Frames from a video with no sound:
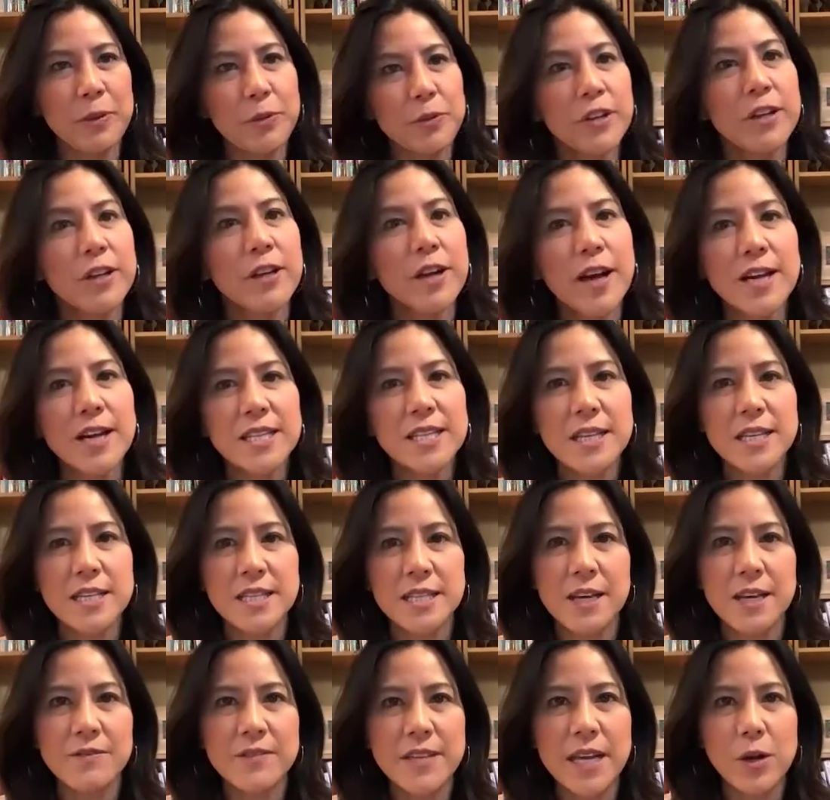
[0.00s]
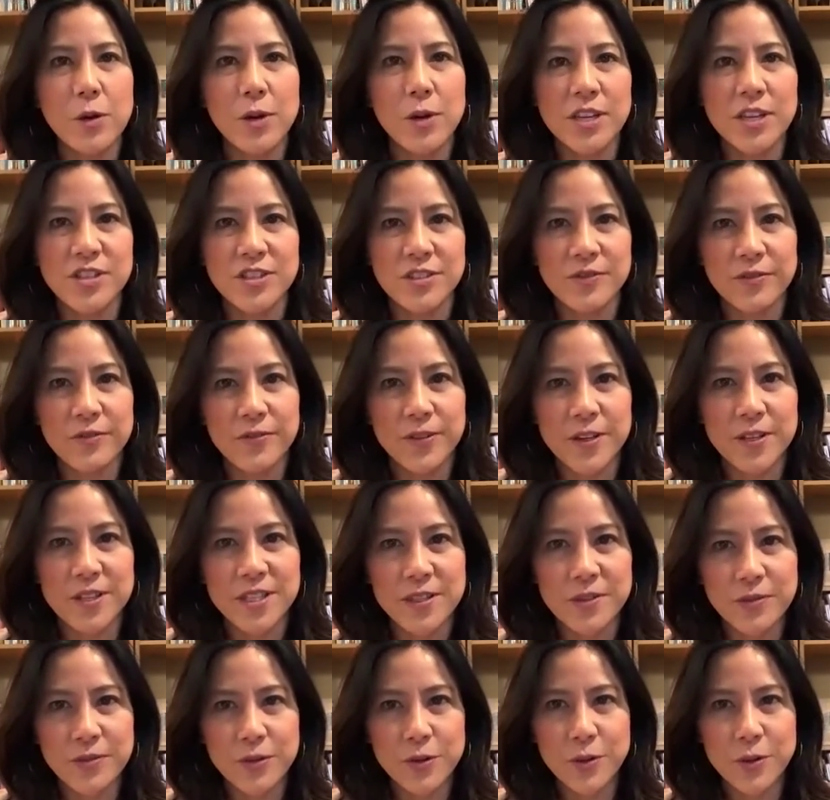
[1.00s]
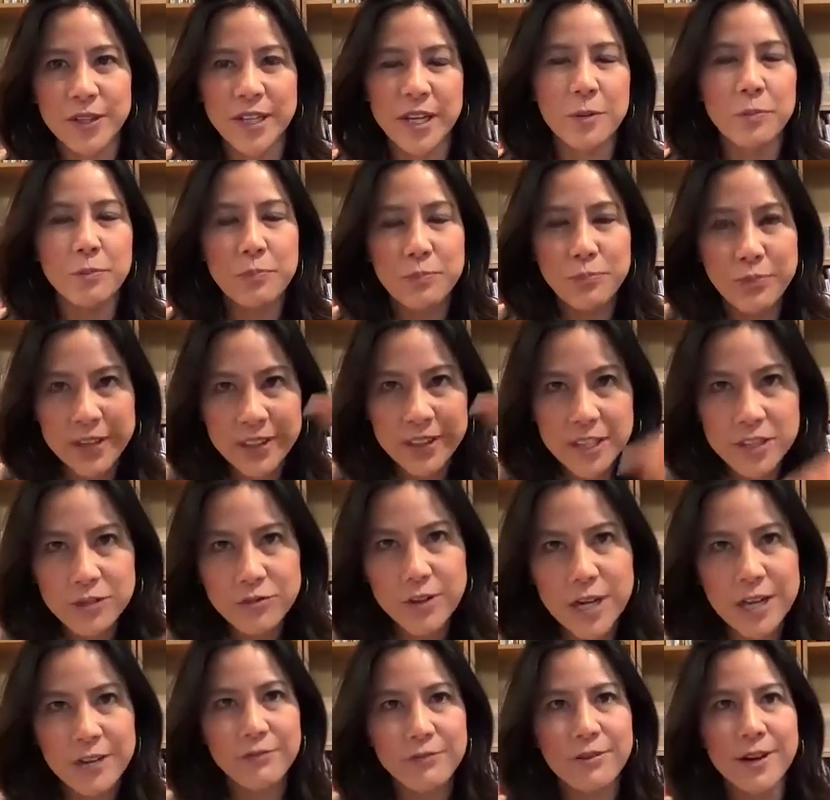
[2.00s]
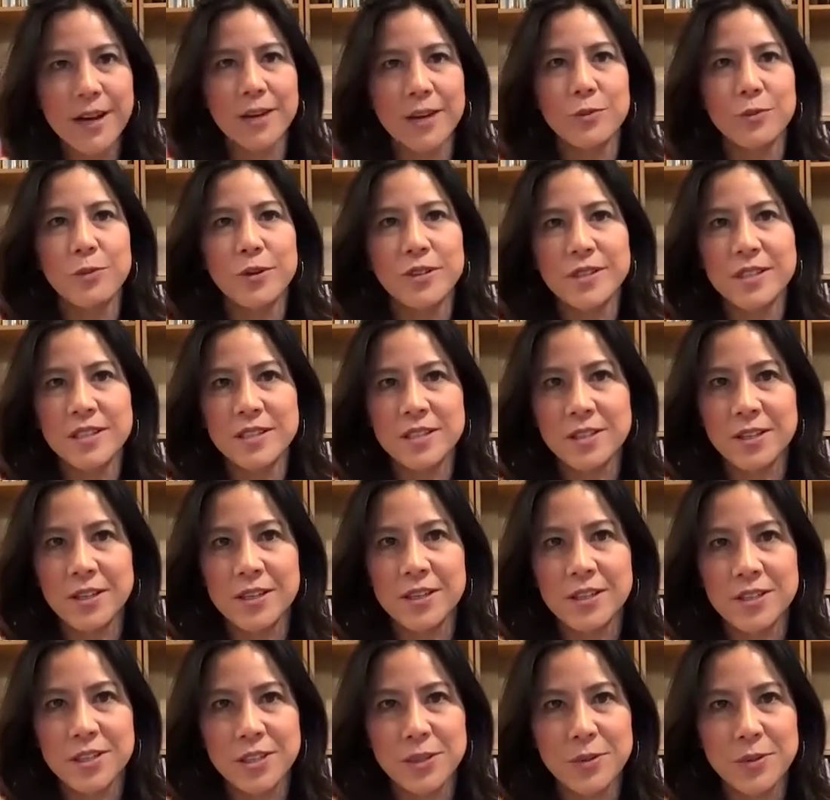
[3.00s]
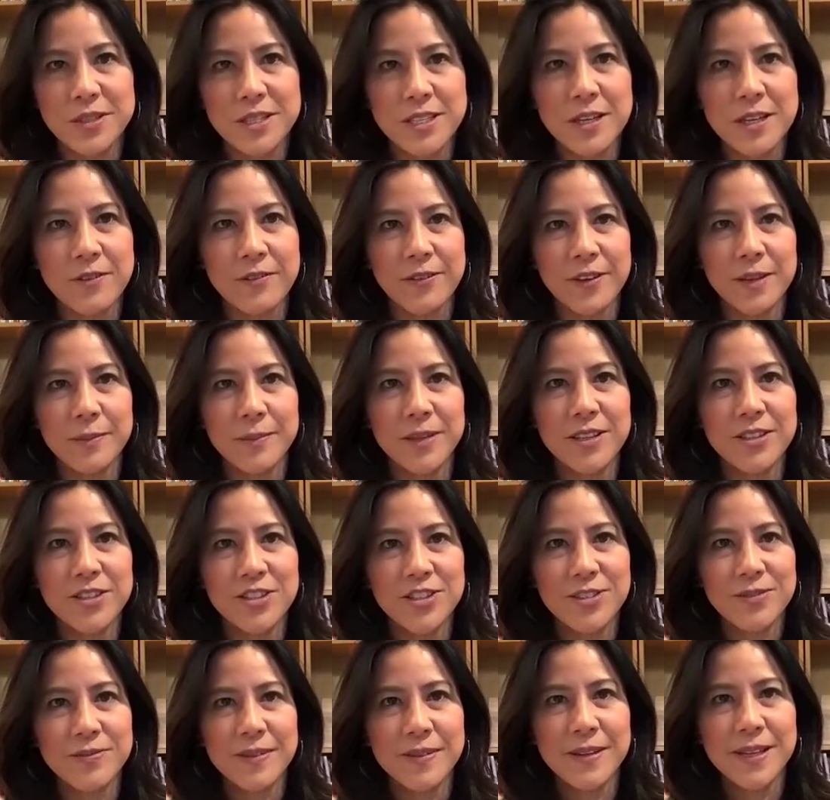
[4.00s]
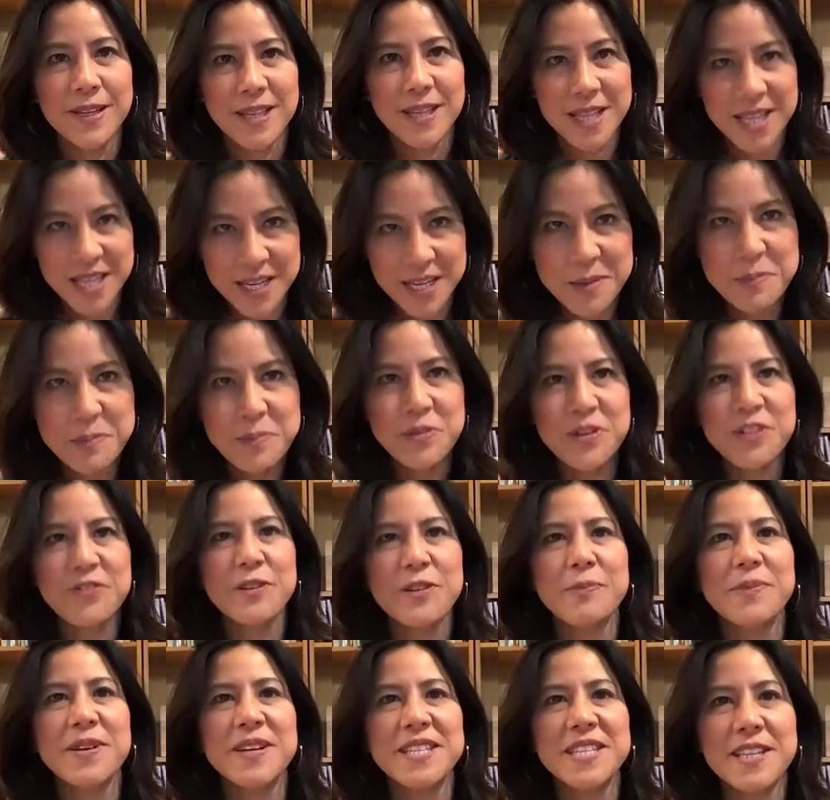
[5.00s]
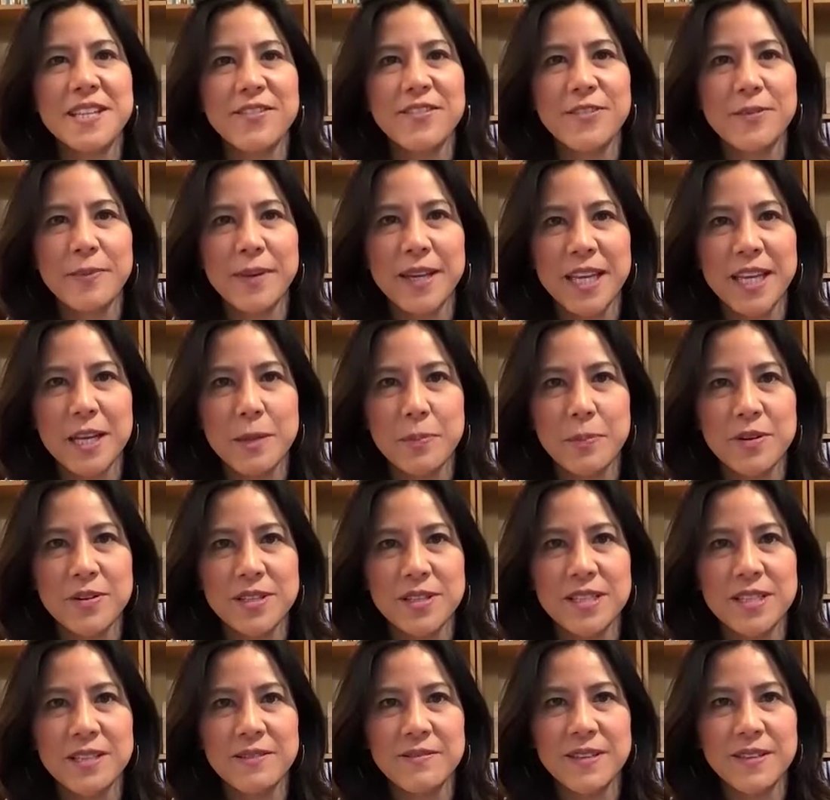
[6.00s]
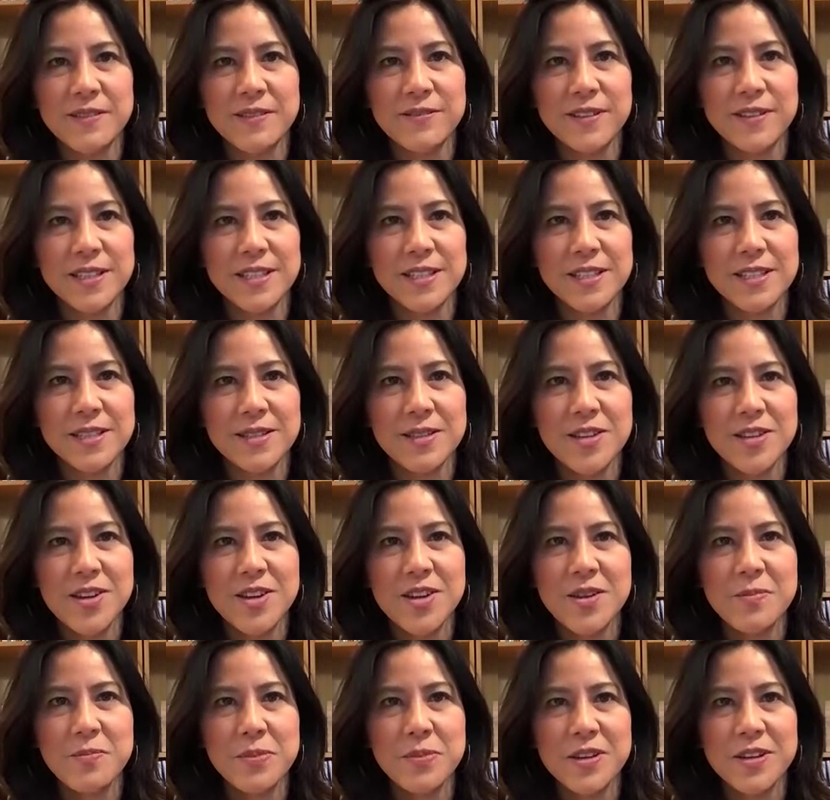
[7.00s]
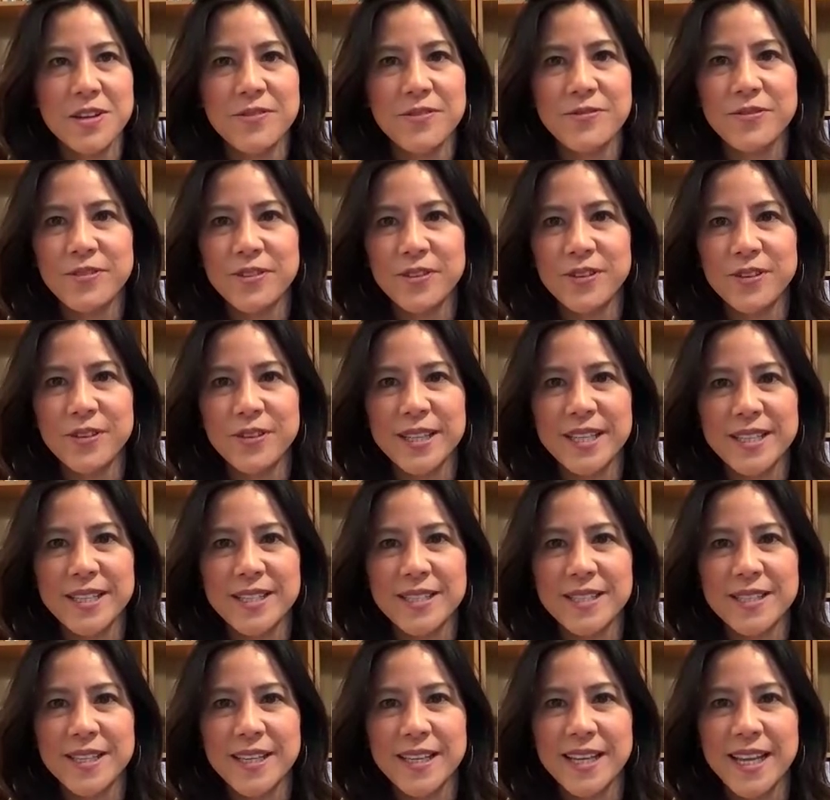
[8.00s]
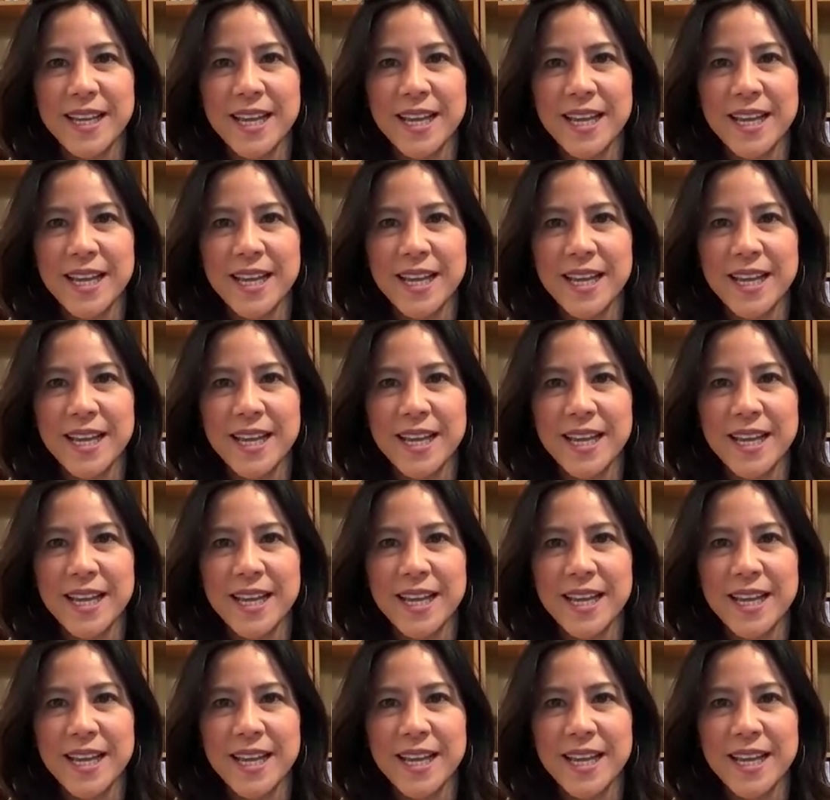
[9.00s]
But we've got to ask ourselves that question first of all. And I'll bring this right around what this has got to do with self-image, improving myself and making a positive difference. Beautiful, Louise.